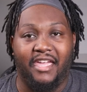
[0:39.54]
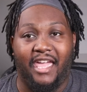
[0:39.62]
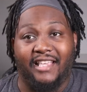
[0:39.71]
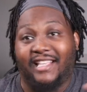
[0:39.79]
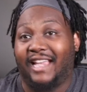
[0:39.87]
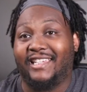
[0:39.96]

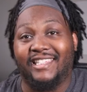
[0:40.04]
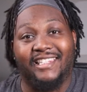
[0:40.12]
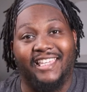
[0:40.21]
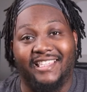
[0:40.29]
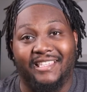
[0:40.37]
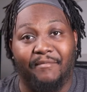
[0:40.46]
It's actually the
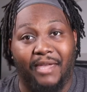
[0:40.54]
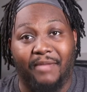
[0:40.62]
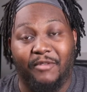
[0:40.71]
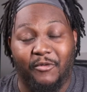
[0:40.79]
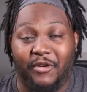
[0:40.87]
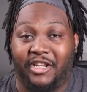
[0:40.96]
lens that made
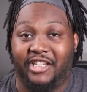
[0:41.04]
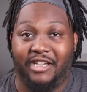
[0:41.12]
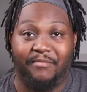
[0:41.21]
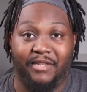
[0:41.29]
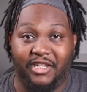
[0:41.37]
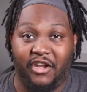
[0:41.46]
me want to
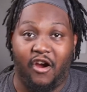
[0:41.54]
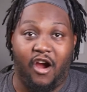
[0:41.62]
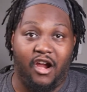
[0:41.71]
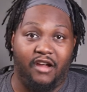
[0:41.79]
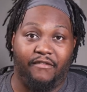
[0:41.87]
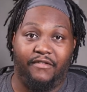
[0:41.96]
jump into the
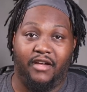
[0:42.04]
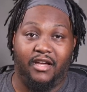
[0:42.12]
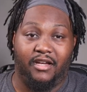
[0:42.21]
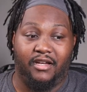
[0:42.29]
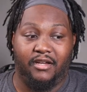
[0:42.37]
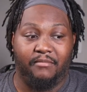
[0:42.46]

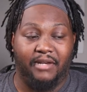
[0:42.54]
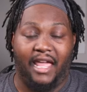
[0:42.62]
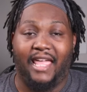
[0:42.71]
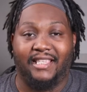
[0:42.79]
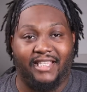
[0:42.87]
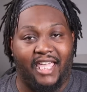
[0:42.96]
RF
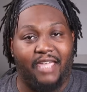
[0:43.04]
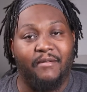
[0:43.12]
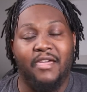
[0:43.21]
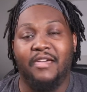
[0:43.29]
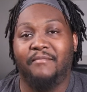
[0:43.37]
landscape